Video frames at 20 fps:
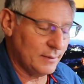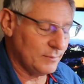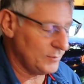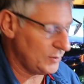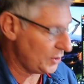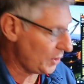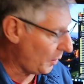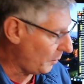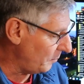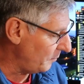
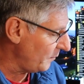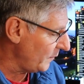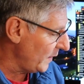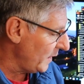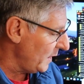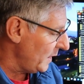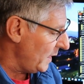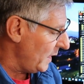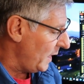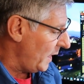So,
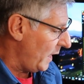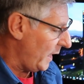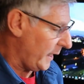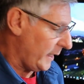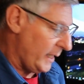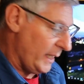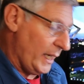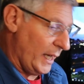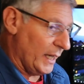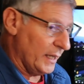
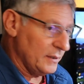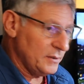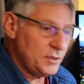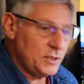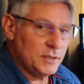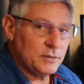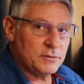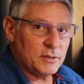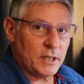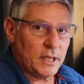again,
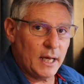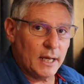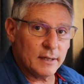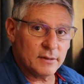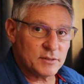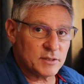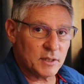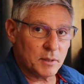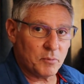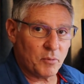just to kind
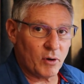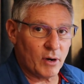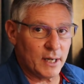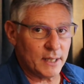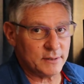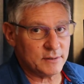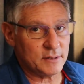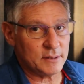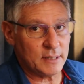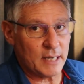of
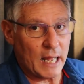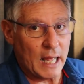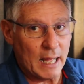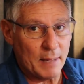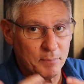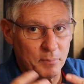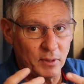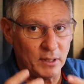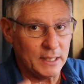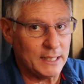summarize it,
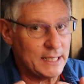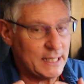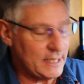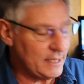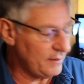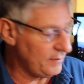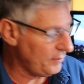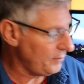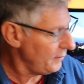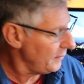I
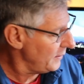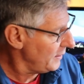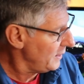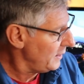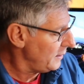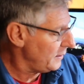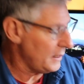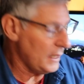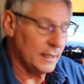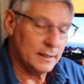believe
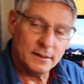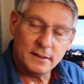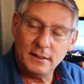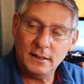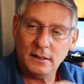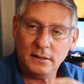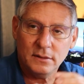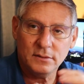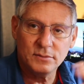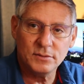that
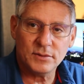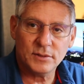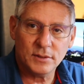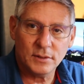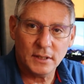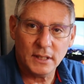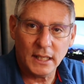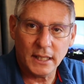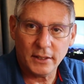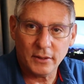
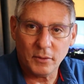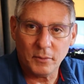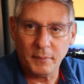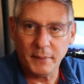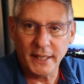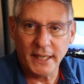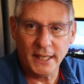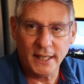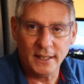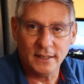this little
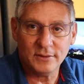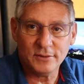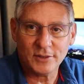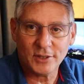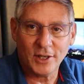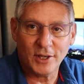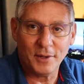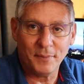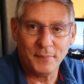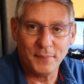Mini is
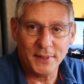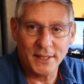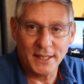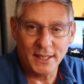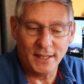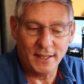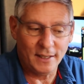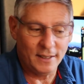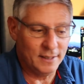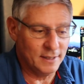going to
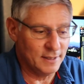be